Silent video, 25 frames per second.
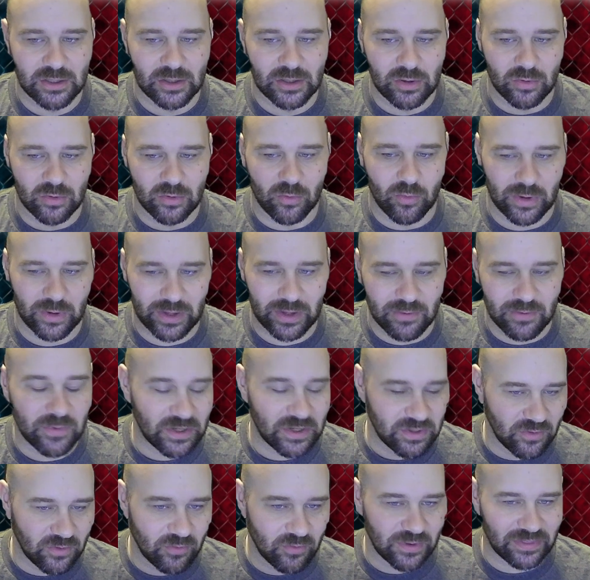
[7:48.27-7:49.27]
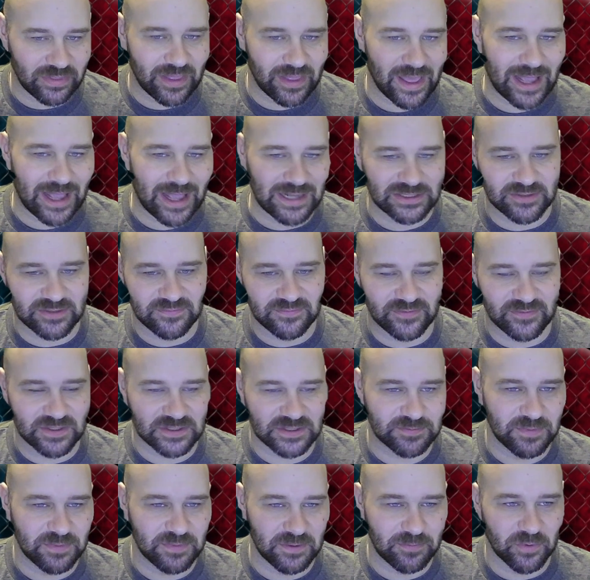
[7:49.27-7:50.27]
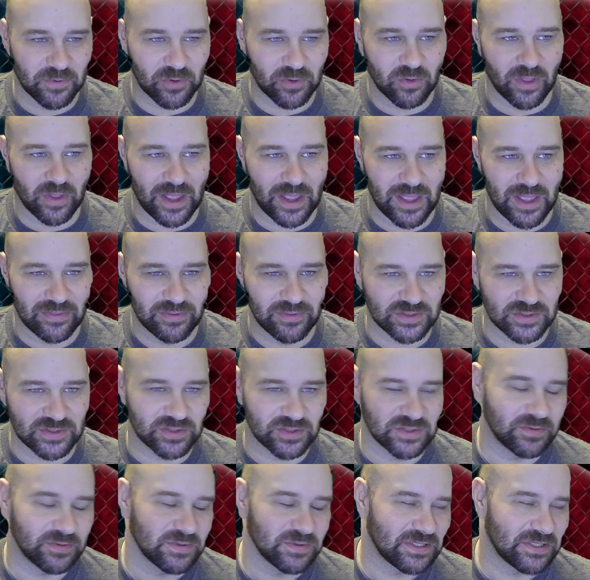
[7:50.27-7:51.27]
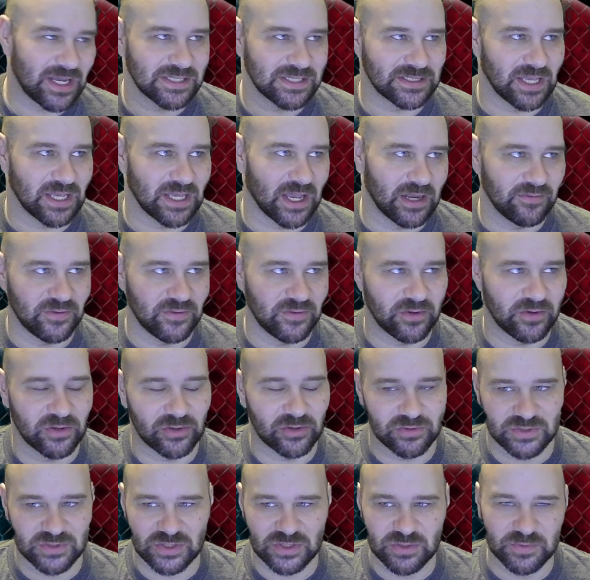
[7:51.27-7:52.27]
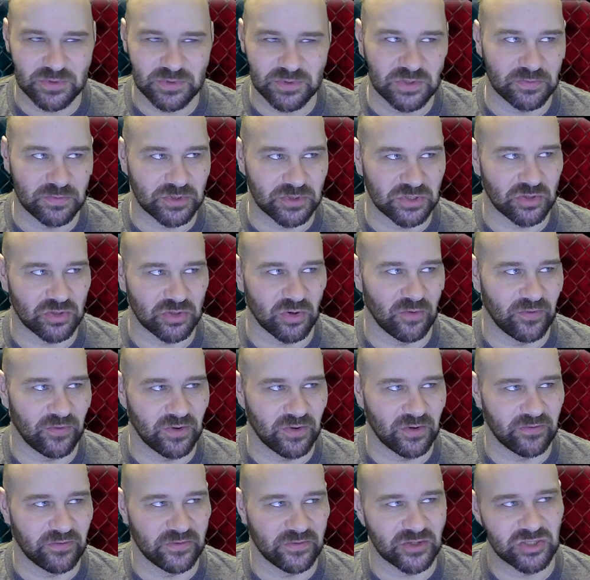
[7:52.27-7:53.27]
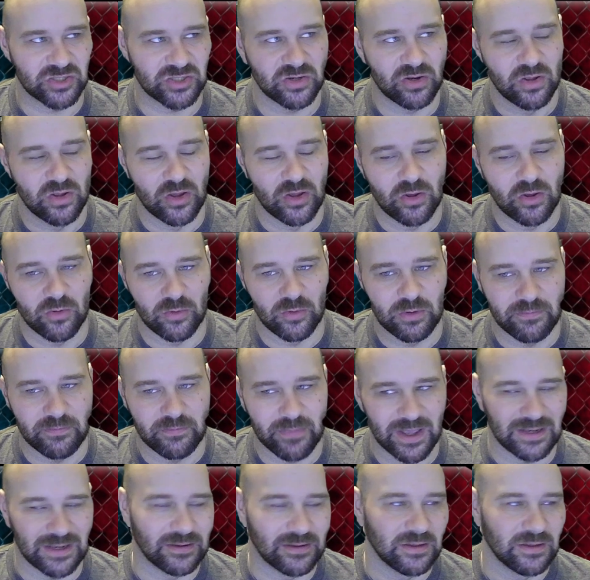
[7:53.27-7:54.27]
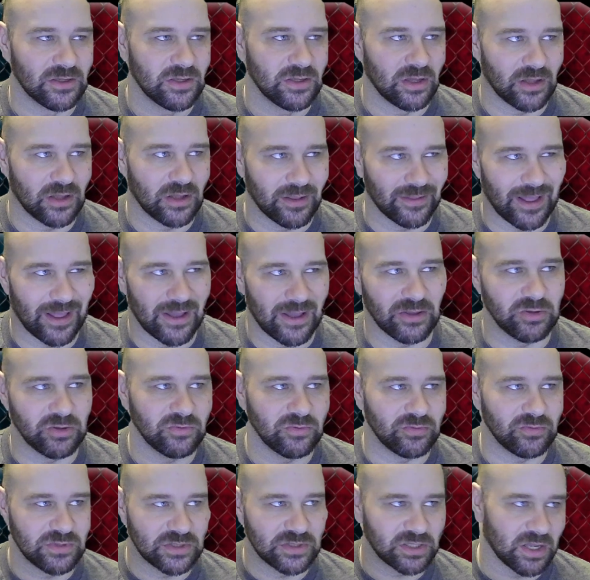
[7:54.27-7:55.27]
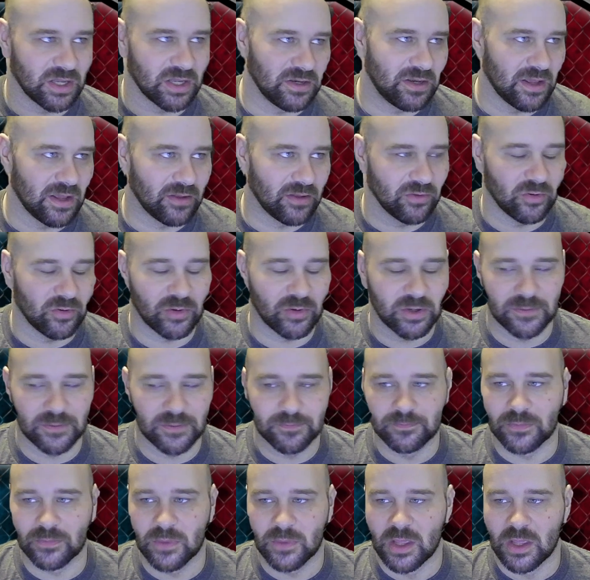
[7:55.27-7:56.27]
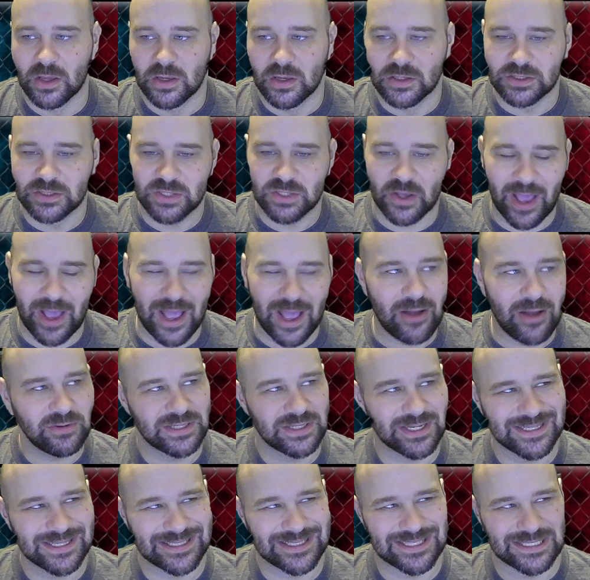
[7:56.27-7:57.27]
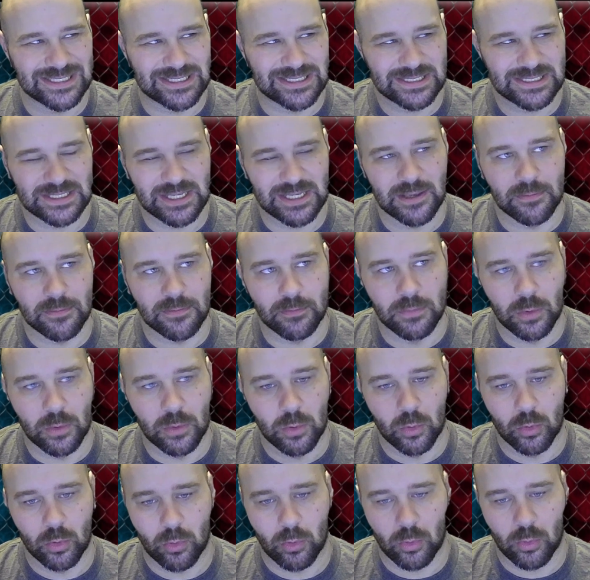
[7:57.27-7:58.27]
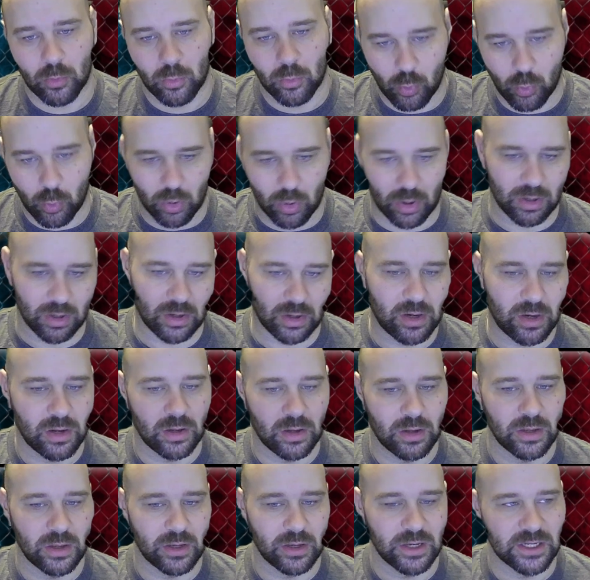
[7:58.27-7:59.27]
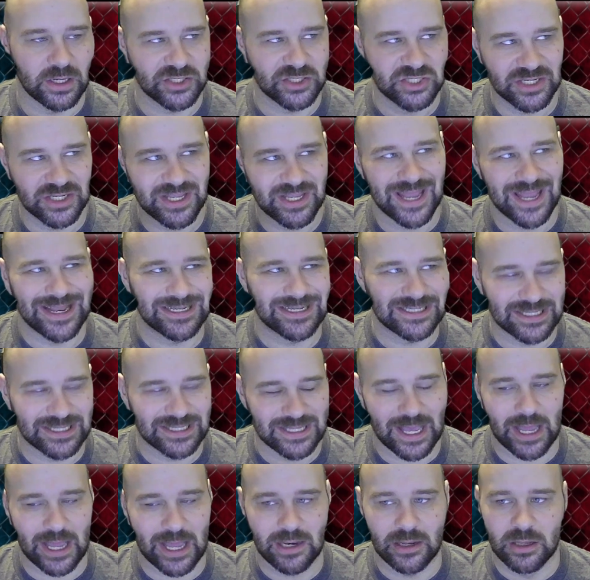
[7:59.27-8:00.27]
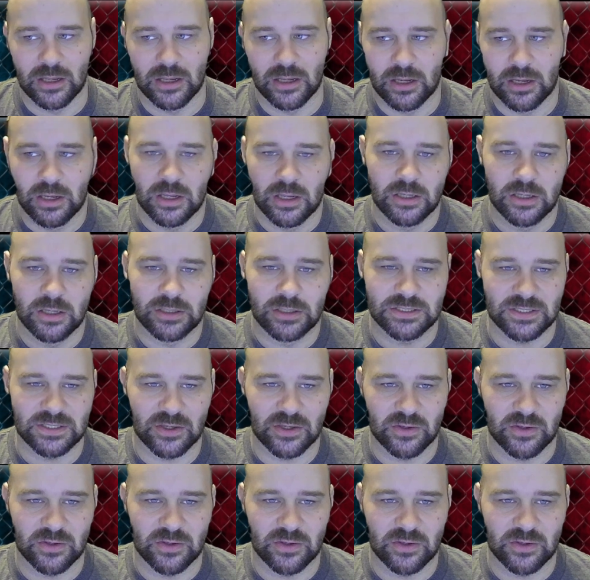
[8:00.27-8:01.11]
What can we do with that to fix people? And there's also a size guide. If you're super, super short for a division, we might allow you to cut down more. So how does the sim work? I should get into that. So the